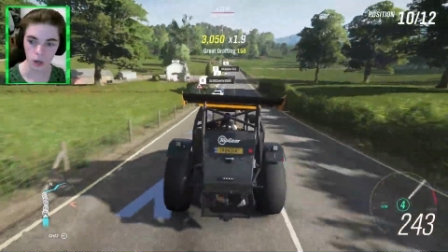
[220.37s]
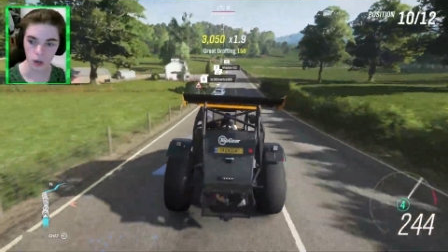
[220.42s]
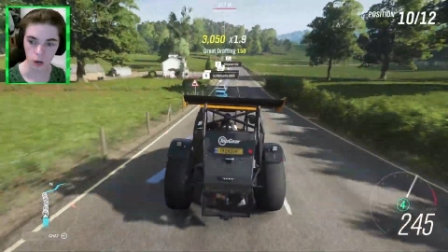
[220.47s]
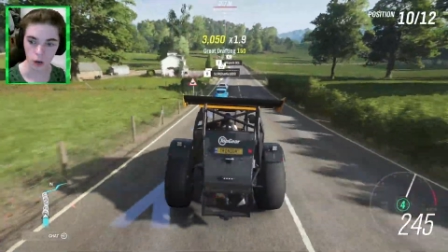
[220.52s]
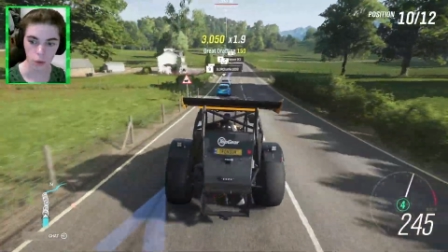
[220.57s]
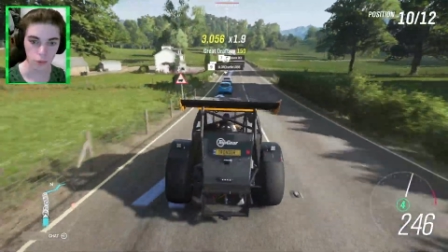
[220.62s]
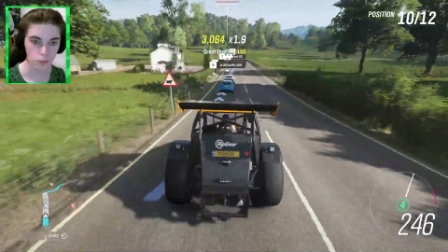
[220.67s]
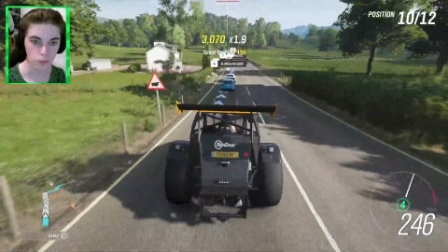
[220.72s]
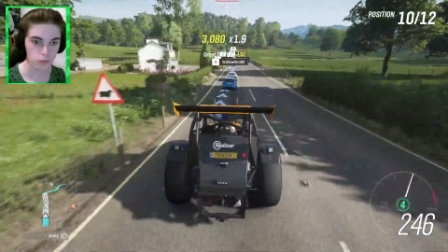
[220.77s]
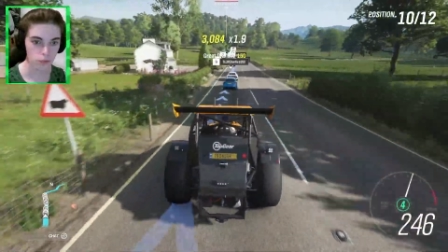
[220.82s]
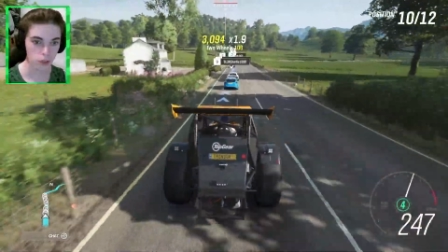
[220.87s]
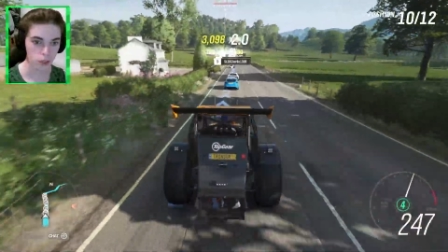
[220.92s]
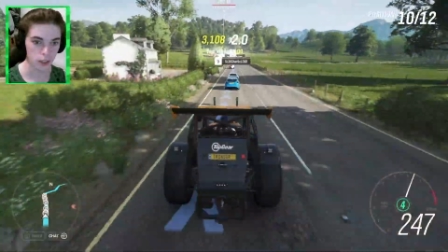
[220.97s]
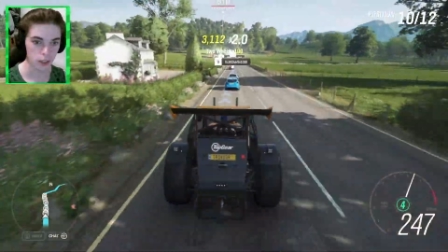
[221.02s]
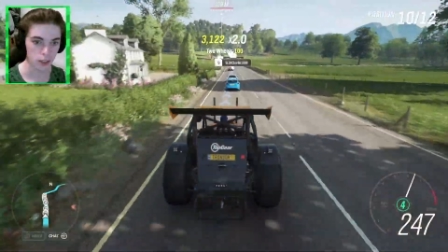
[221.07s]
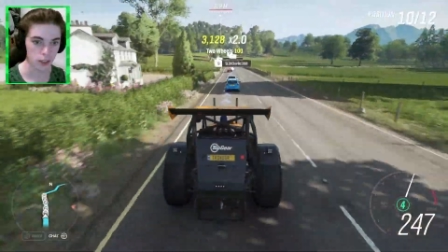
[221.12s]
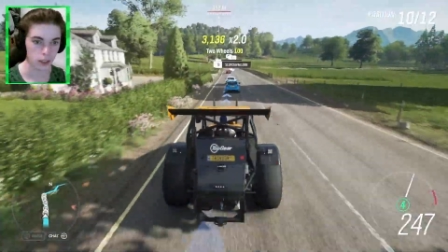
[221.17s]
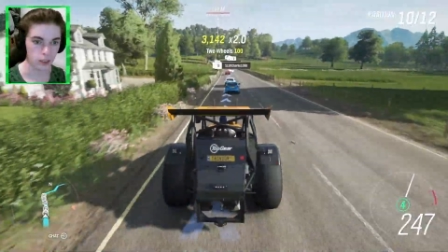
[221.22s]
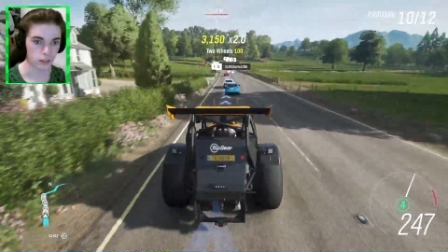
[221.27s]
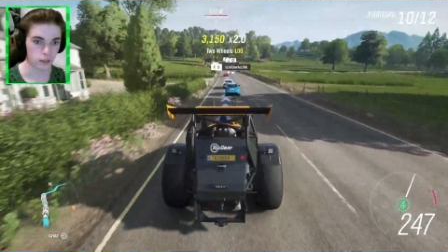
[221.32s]

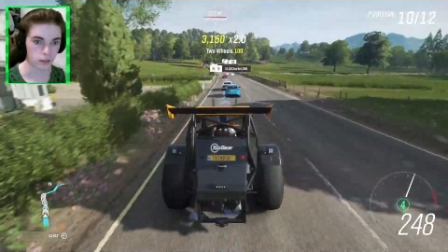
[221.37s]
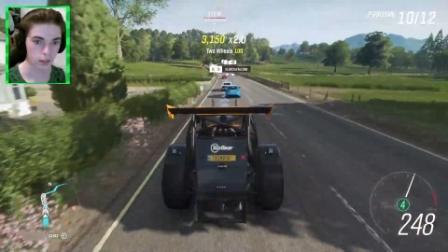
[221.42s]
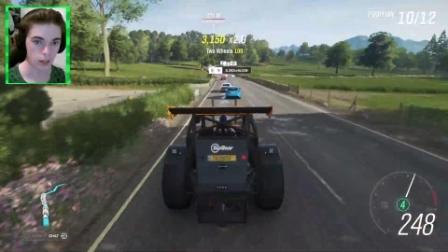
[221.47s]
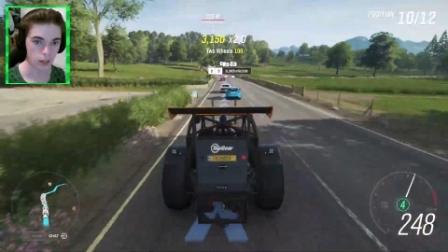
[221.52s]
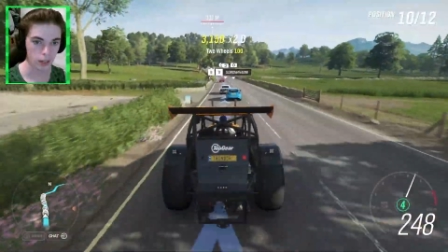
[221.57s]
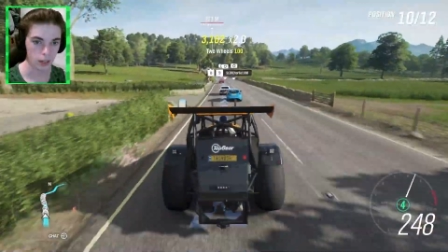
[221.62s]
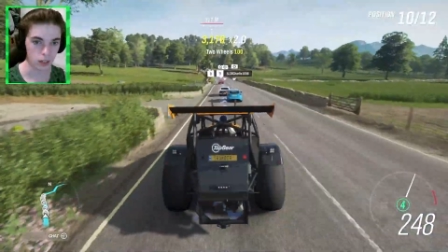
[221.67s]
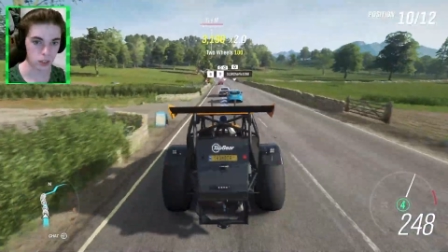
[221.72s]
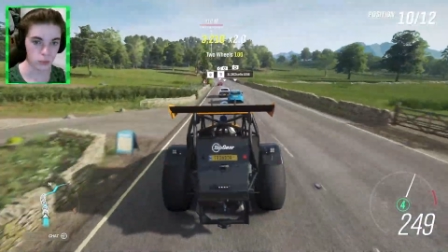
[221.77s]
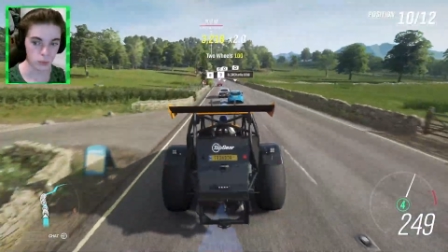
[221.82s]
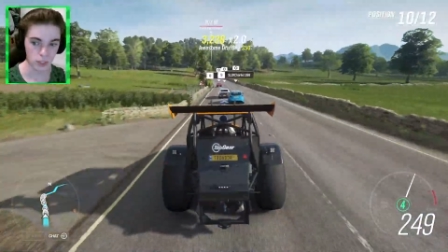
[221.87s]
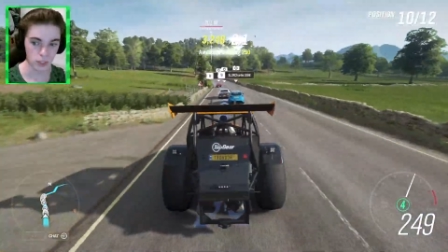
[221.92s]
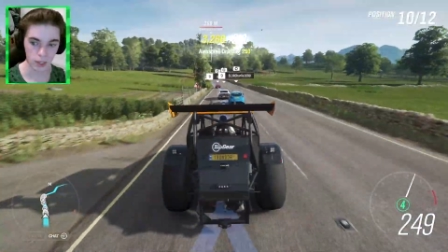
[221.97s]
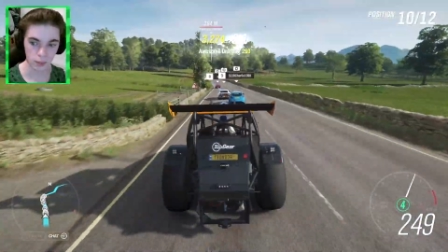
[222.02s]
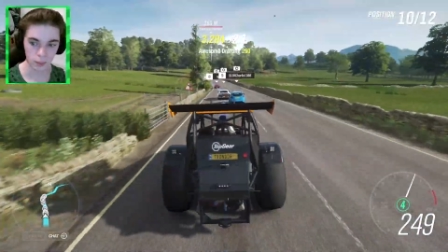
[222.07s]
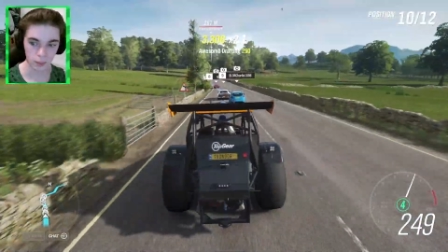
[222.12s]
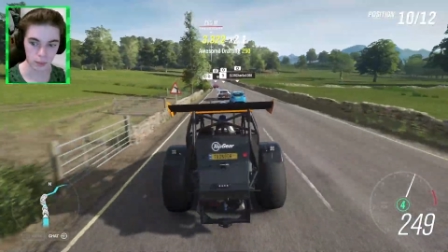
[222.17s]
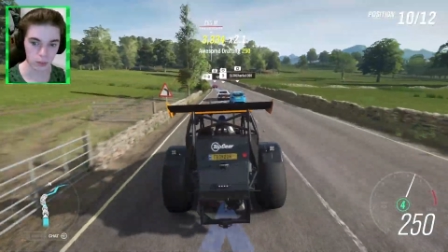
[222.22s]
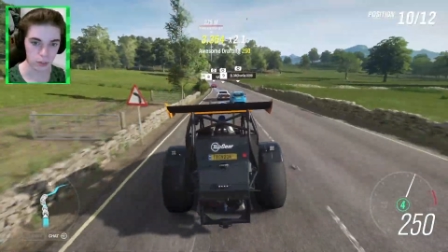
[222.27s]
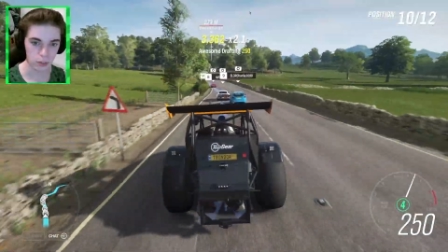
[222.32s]
Hopefully, as we come
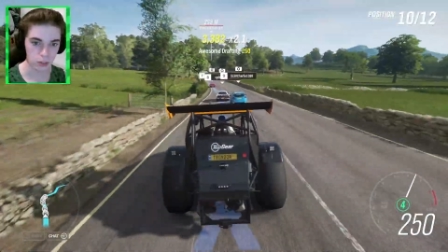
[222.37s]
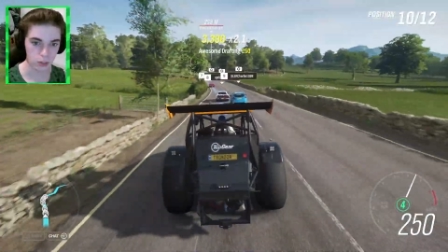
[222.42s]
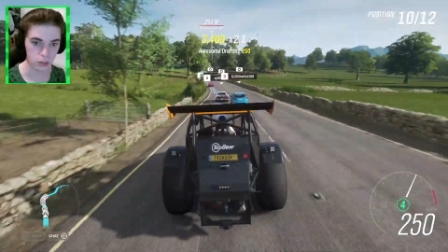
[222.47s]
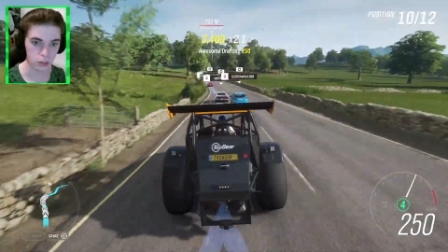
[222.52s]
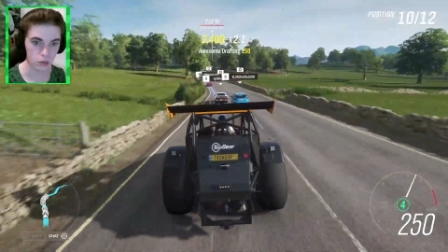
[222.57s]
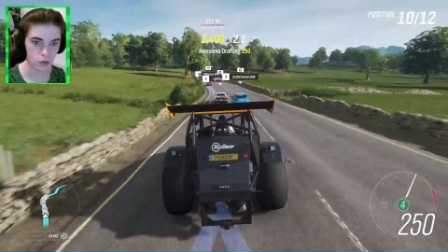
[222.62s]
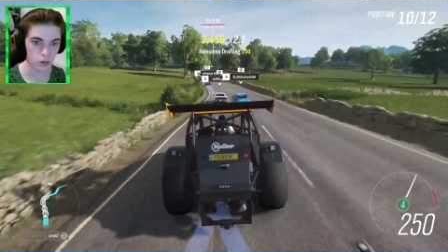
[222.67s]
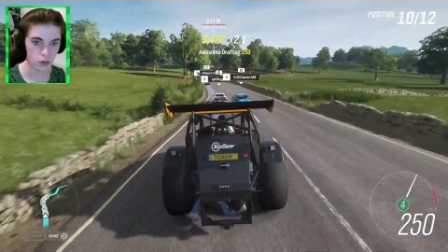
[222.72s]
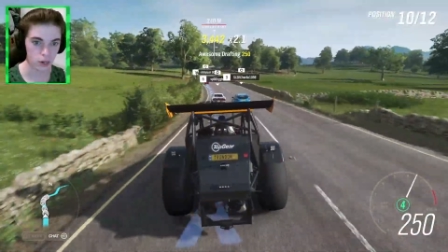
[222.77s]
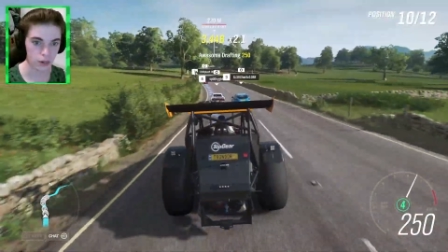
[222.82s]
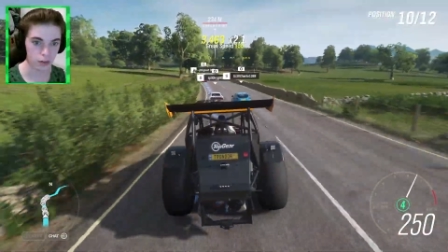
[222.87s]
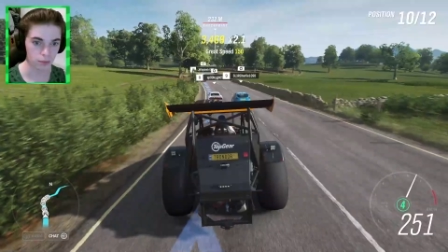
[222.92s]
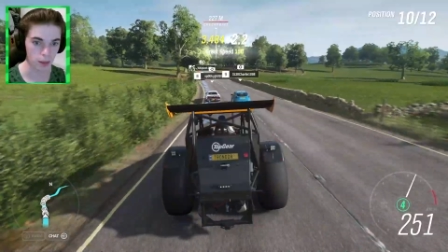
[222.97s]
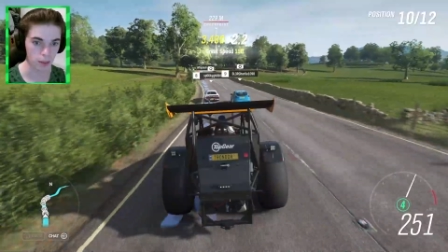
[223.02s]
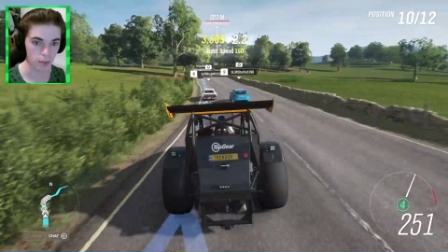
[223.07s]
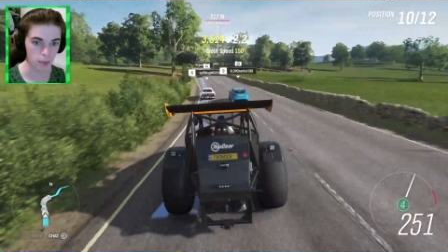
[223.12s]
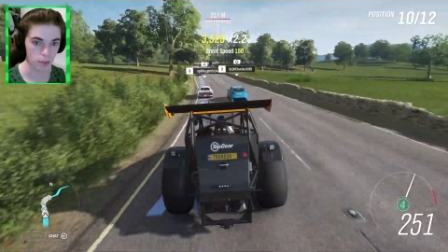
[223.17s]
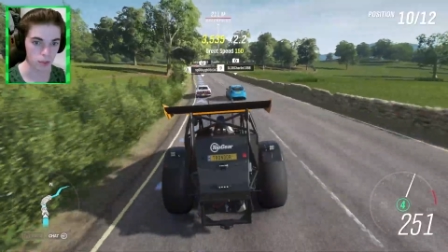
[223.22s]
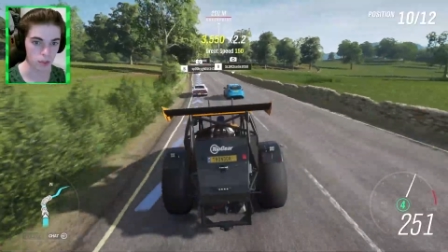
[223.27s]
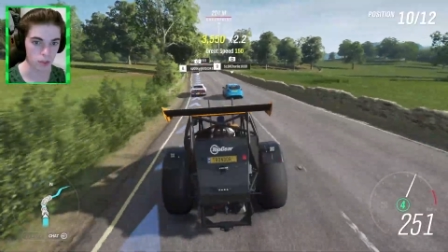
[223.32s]
up to this turn here and
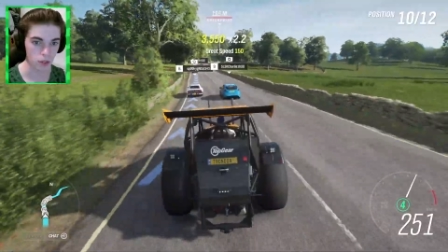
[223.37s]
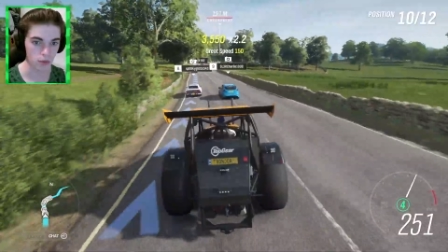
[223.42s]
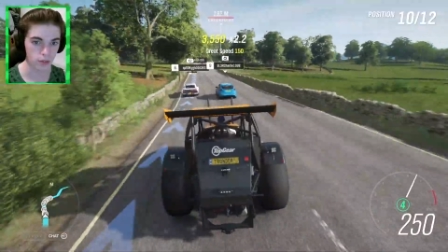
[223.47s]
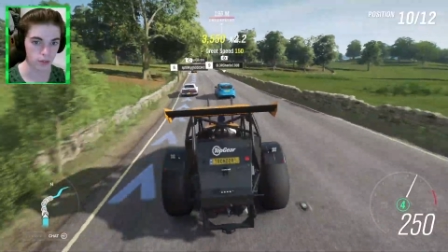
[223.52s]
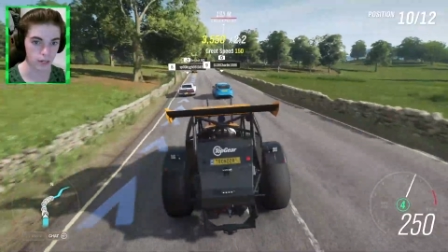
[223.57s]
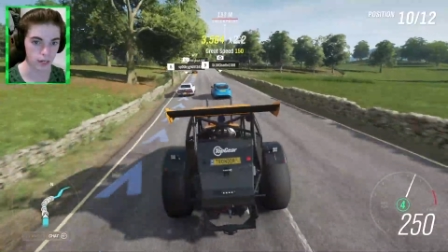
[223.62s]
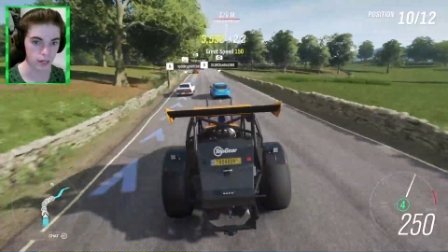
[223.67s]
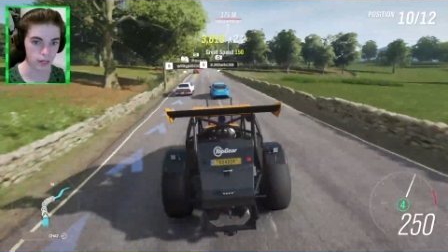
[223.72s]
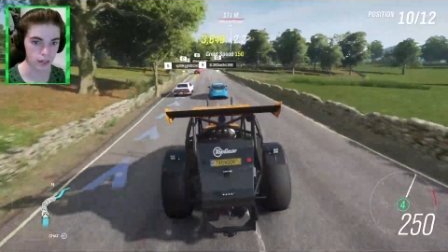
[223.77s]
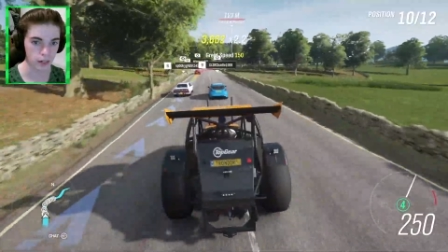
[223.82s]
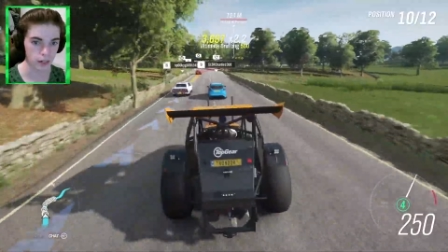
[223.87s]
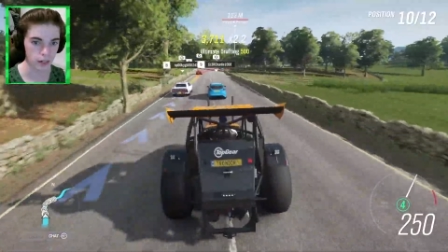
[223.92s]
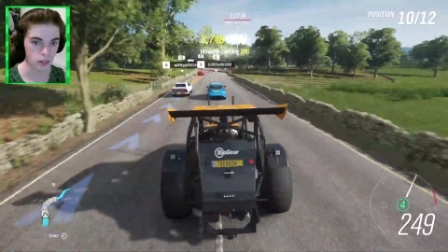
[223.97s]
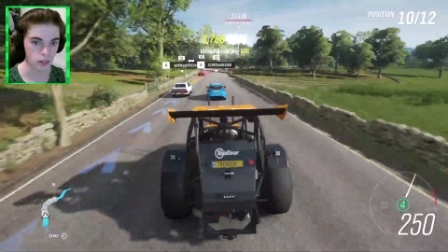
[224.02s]
people slow down,